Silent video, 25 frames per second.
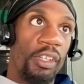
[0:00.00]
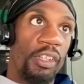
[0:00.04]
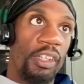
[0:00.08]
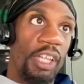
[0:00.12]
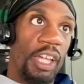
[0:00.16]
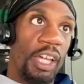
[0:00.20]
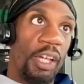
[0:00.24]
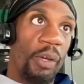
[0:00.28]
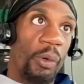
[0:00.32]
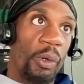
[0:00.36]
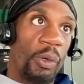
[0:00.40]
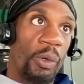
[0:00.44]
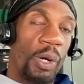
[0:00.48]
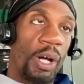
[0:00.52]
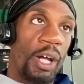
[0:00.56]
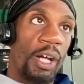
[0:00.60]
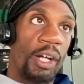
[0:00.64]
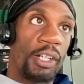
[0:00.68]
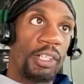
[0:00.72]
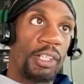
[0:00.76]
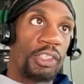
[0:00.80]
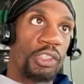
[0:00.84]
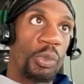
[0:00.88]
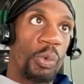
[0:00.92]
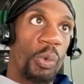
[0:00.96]
they
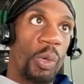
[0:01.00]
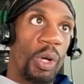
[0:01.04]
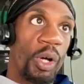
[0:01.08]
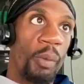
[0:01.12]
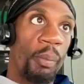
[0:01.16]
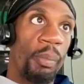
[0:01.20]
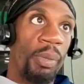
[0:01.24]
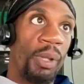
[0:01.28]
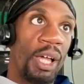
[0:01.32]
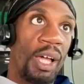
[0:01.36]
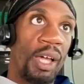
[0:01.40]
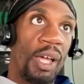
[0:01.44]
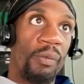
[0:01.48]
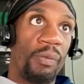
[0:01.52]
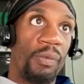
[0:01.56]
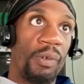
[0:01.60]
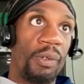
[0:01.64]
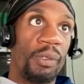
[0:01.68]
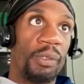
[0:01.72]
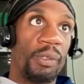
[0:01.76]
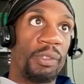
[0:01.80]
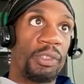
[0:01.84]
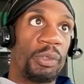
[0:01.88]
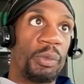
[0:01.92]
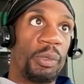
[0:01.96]
require us to wear a
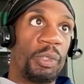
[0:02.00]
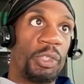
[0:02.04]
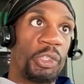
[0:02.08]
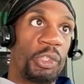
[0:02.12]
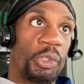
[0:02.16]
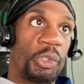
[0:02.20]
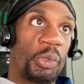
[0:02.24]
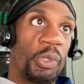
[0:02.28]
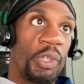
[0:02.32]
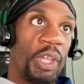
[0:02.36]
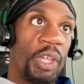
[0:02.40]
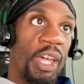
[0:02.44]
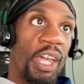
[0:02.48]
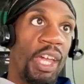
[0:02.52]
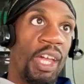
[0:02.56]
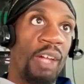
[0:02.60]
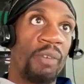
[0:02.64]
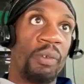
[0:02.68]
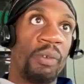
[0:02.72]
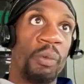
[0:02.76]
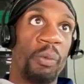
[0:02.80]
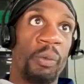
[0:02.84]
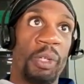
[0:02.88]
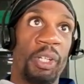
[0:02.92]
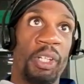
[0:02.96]
blindfold to ensure that
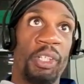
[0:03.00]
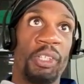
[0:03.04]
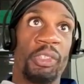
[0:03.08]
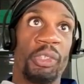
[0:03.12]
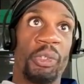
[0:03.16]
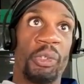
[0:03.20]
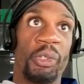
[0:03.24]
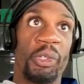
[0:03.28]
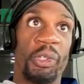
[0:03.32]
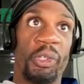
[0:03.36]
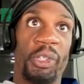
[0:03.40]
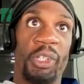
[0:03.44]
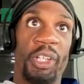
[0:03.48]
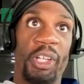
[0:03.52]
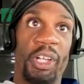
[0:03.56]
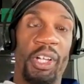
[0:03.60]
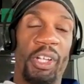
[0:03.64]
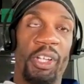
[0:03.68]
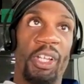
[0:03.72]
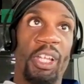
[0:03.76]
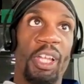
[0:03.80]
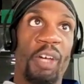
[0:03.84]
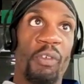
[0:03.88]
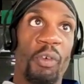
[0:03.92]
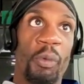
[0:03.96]
everyone is on a
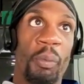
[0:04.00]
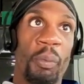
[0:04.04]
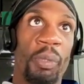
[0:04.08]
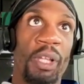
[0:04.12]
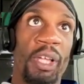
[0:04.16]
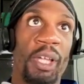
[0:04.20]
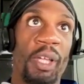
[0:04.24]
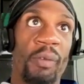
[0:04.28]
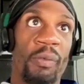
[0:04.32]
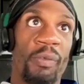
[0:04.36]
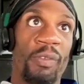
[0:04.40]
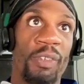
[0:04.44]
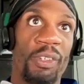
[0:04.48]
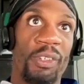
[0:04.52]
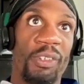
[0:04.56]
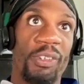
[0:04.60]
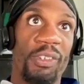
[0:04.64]
level playing field.